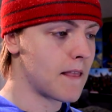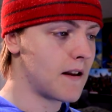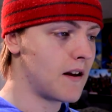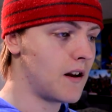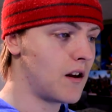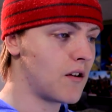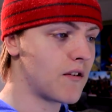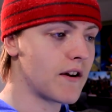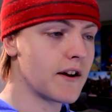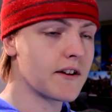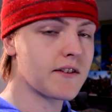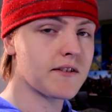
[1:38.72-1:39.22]

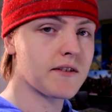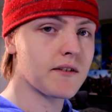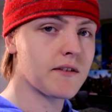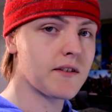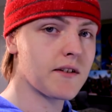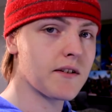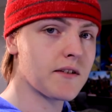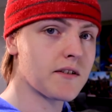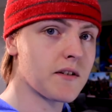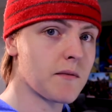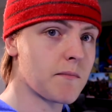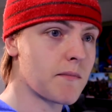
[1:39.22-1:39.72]
Alright, so
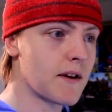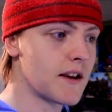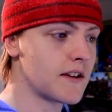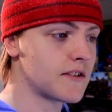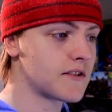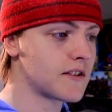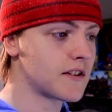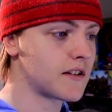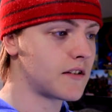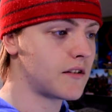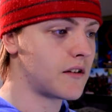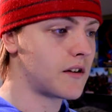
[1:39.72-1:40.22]
there's a
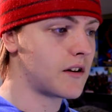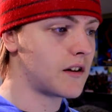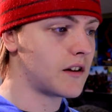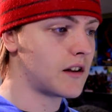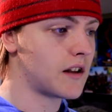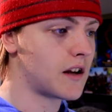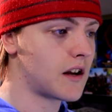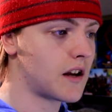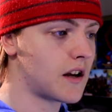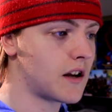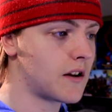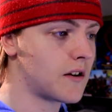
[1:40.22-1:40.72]
basic little
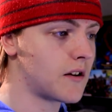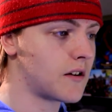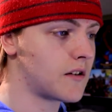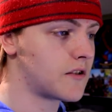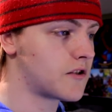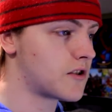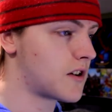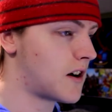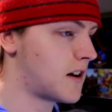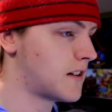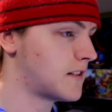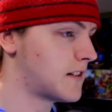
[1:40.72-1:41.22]

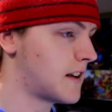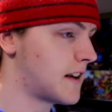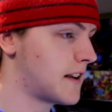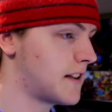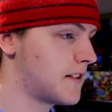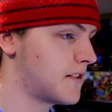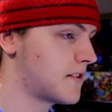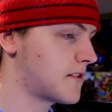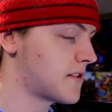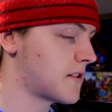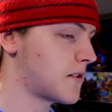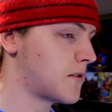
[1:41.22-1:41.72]

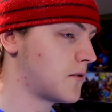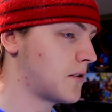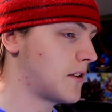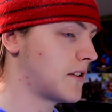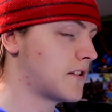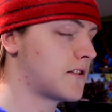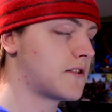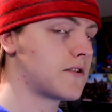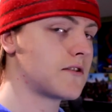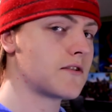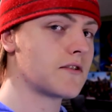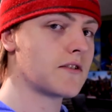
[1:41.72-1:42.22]
jawline, so
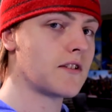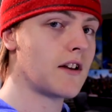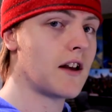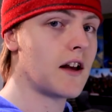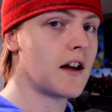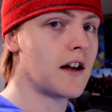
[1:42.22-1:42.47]
let's